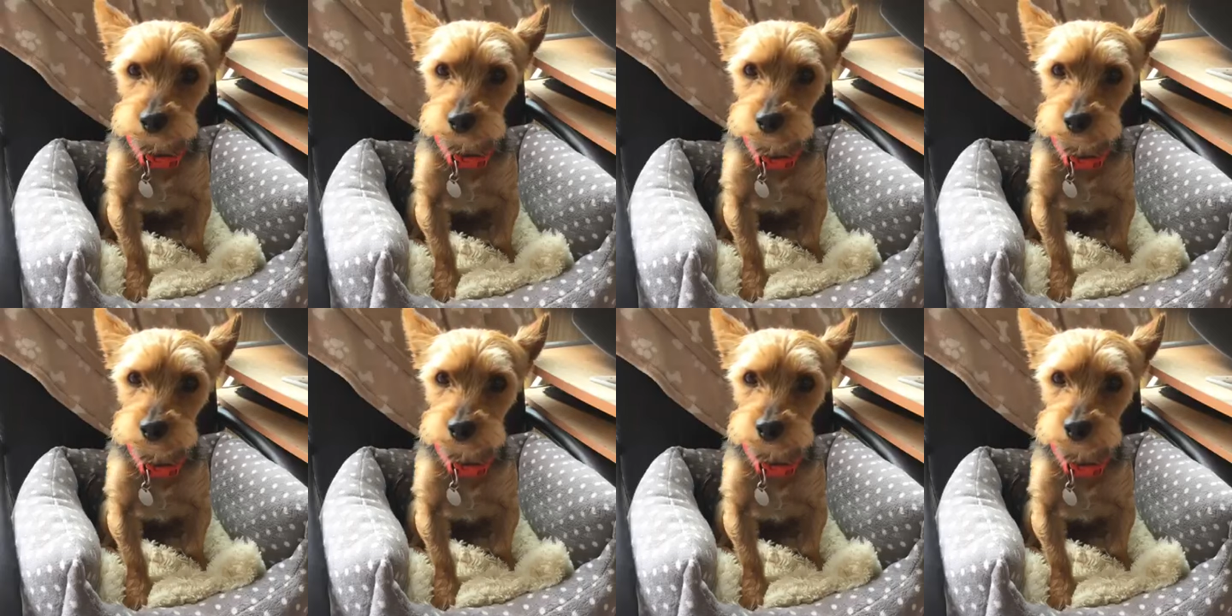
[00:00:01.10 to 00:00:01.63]

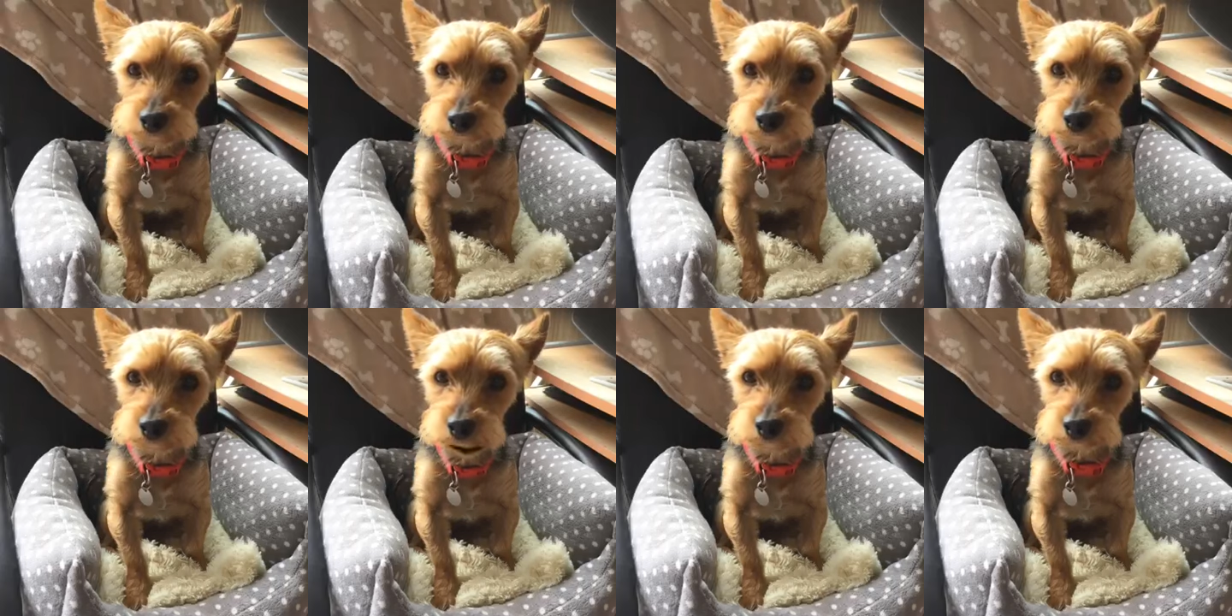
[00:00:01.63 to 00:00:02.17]
Hello,
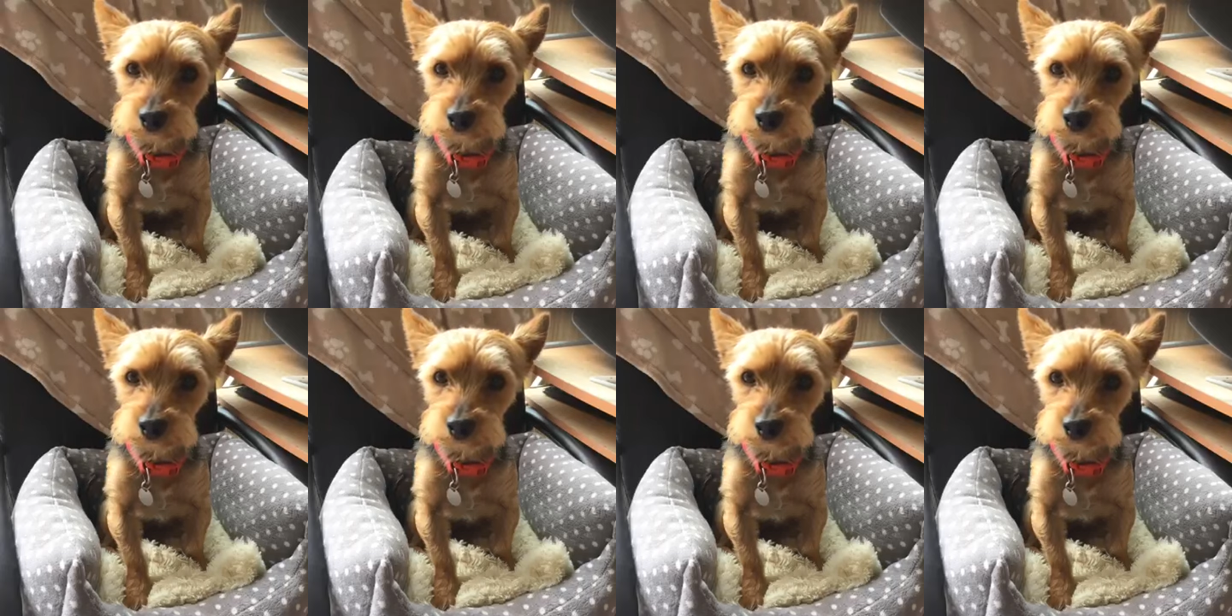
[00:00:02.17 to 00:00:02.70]
everybody.
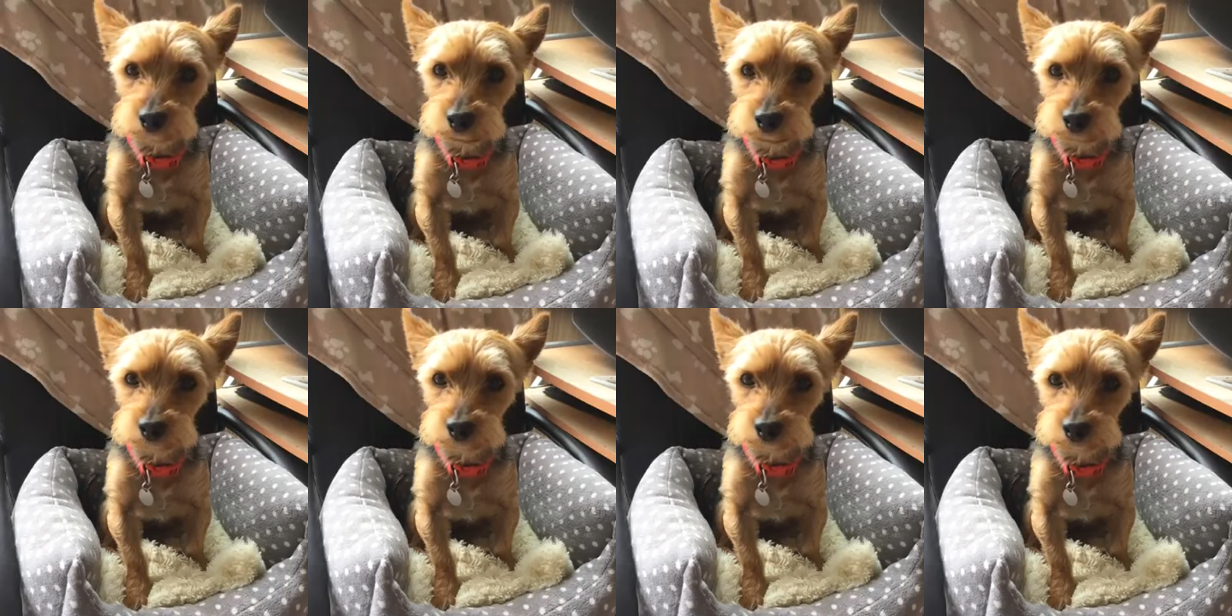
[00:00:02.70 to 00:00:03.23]

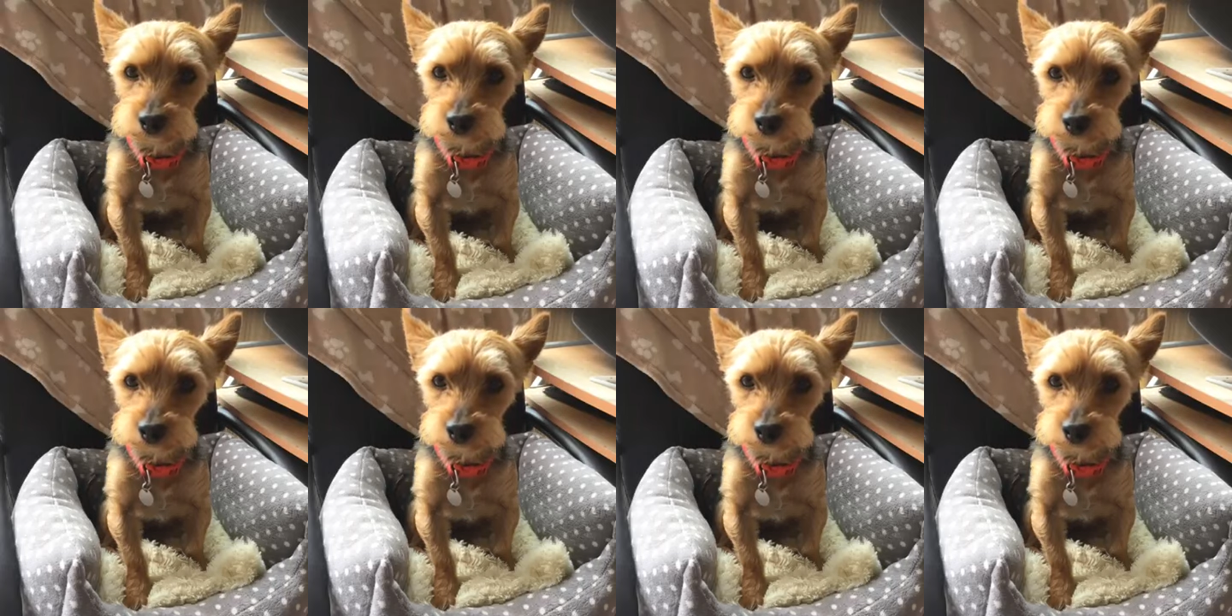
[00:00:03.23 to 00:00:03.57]
Bennie here.